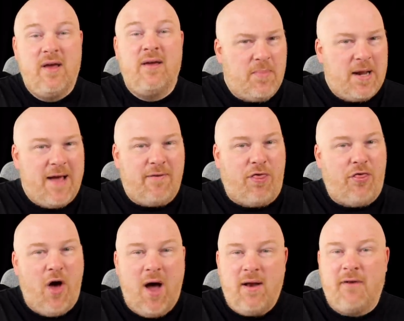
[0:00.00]
Does anybody have a
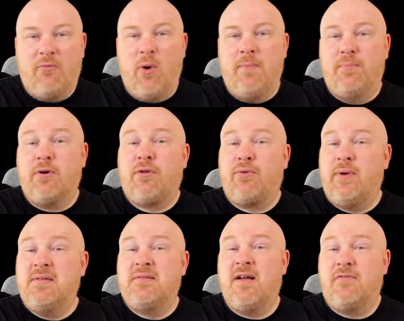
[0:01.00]
thought of what book
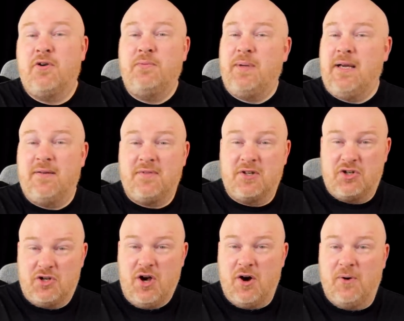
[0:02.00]
3 stuff could be in the
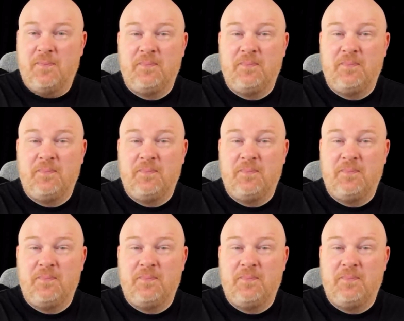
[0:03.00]
show?